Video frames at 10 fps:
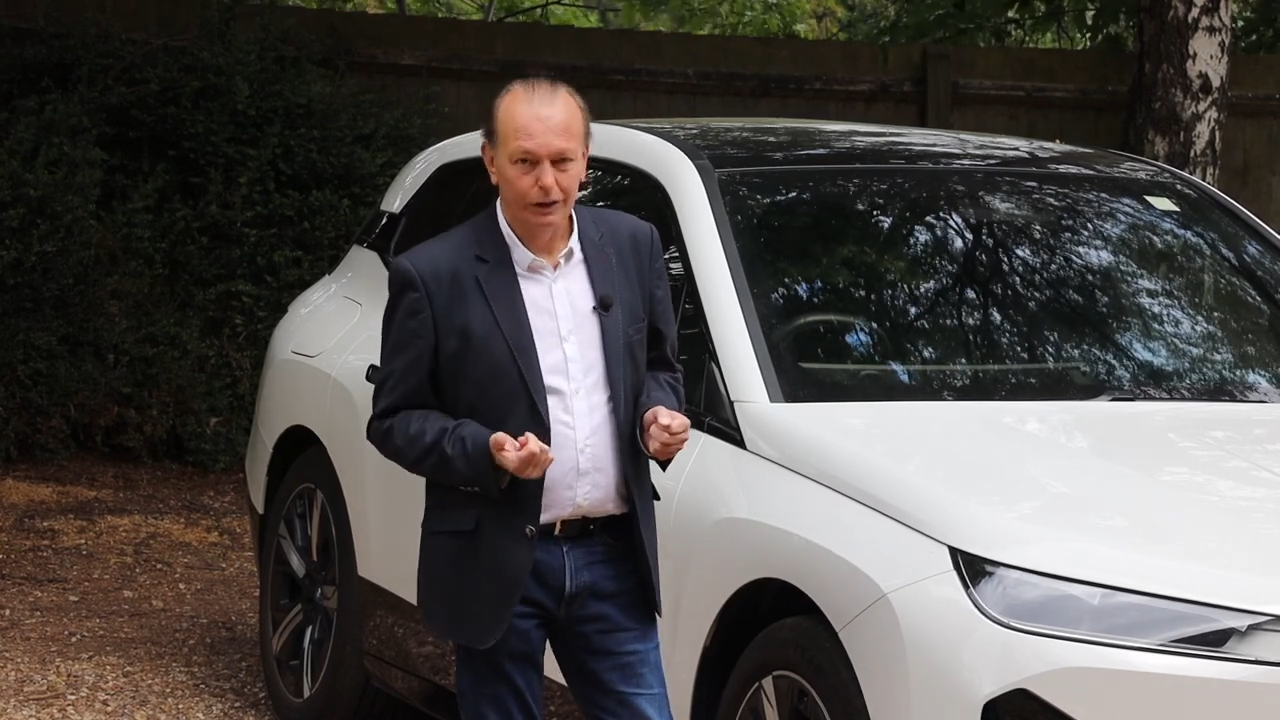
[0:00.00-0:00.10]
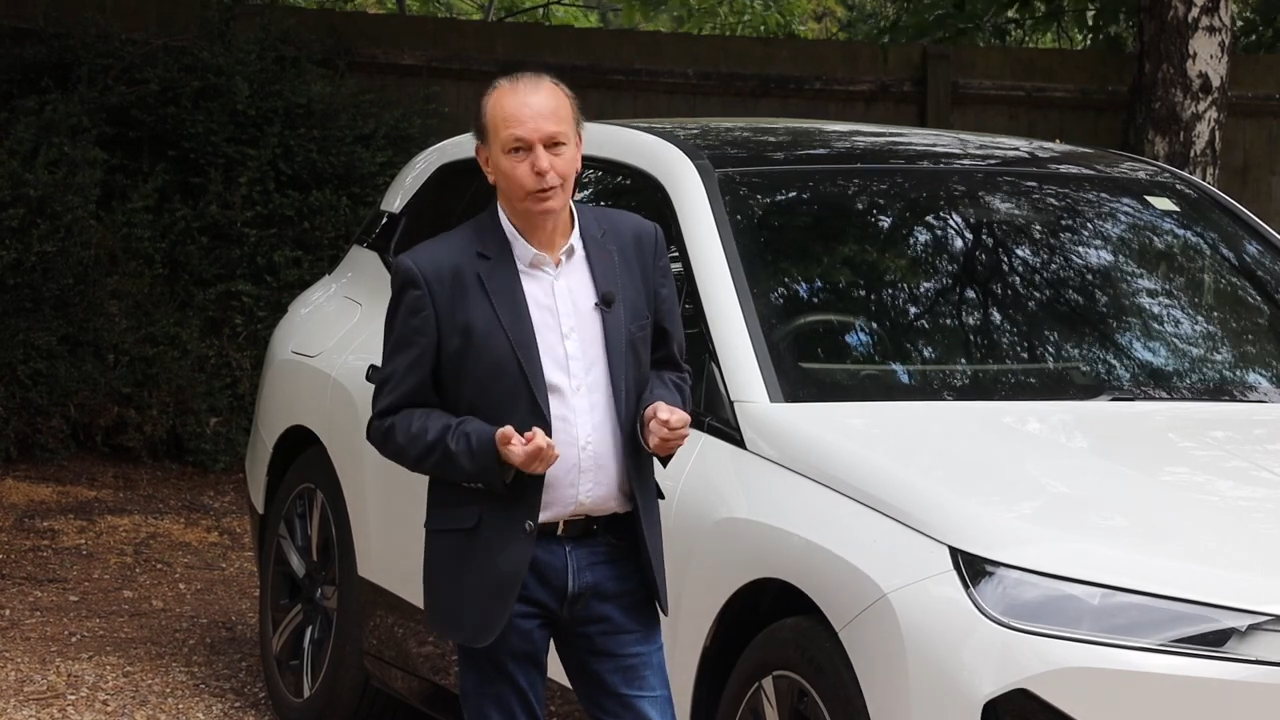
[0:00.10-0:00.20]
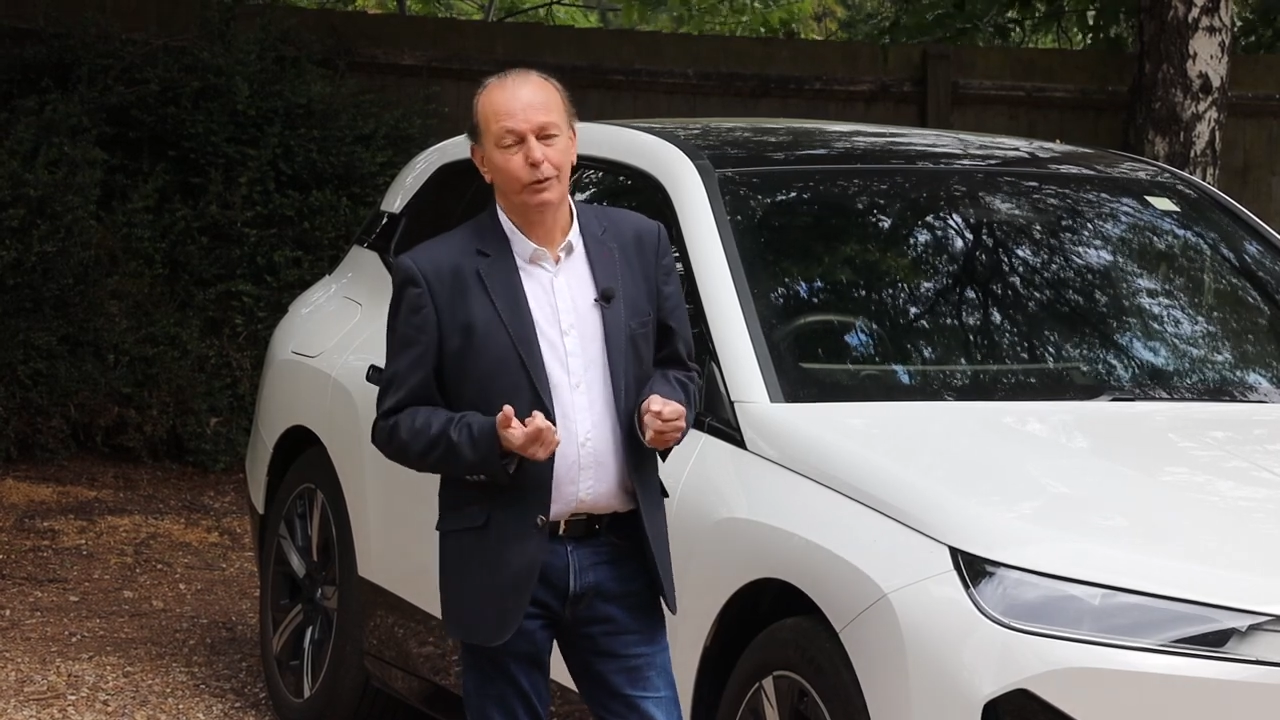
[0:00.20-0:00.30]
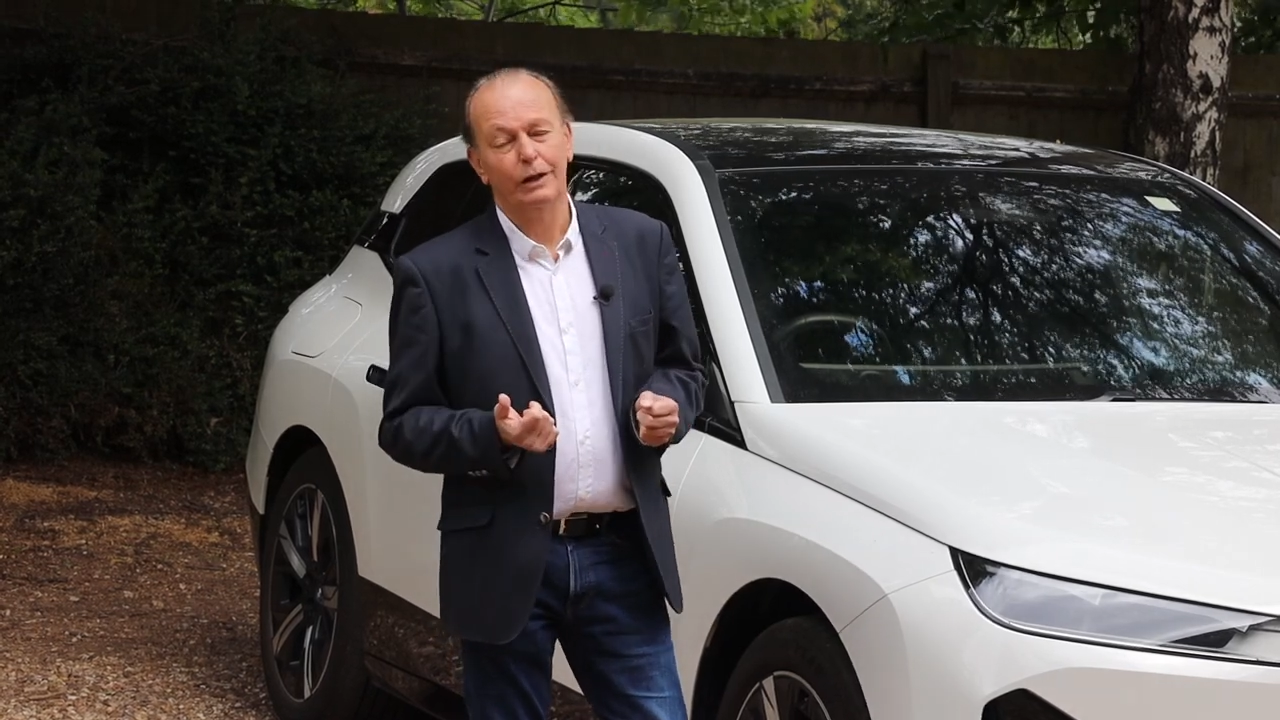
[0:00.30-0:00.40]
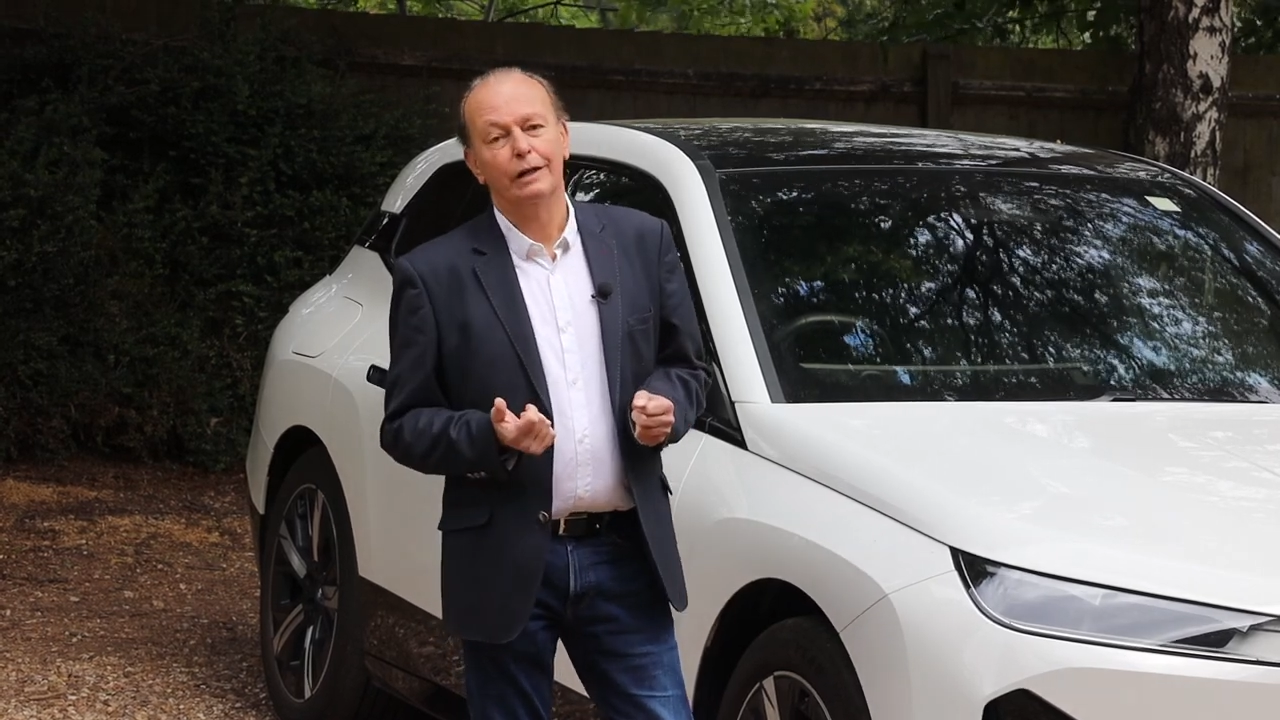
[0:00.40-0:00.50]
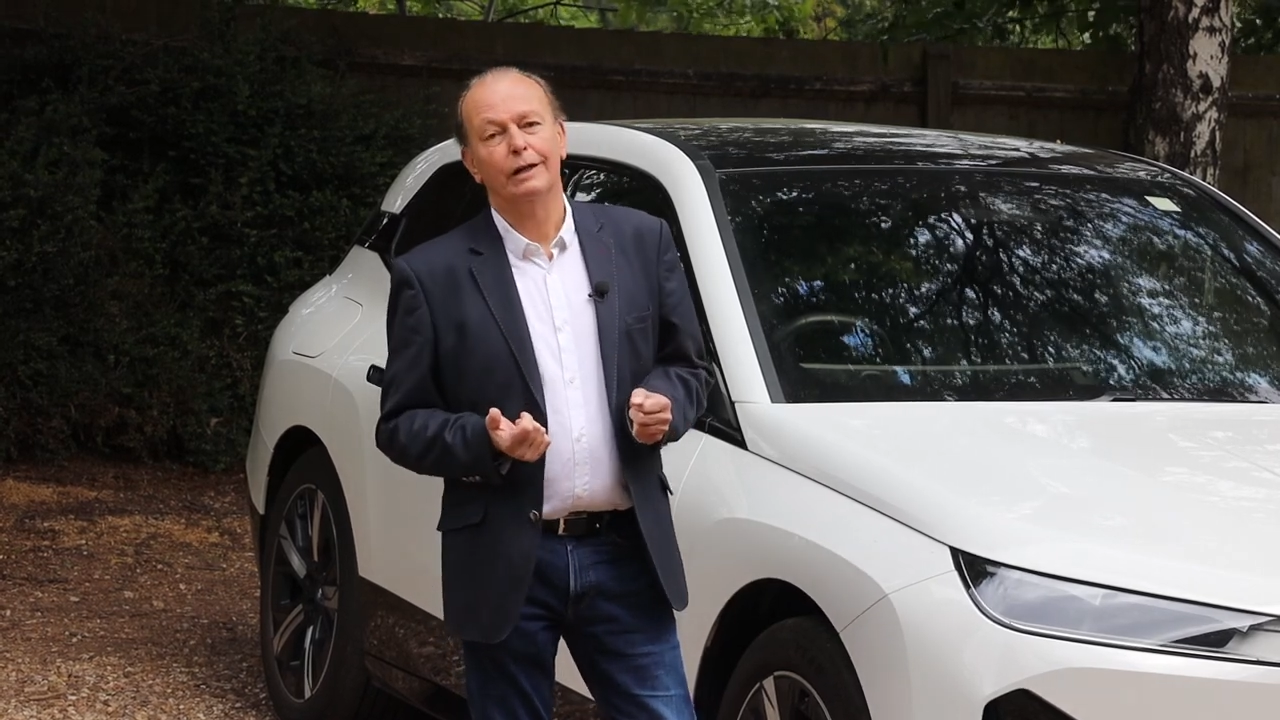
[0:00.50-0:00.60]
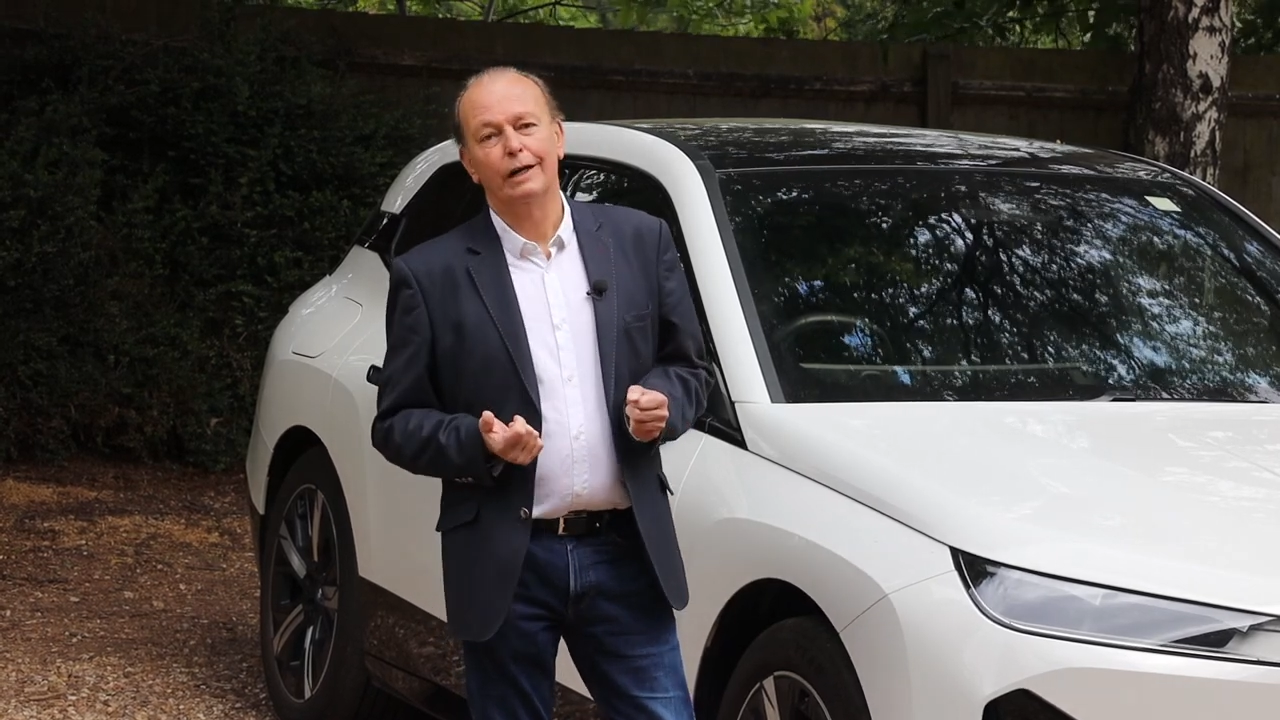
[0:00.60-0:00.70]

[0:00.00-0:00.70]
going to win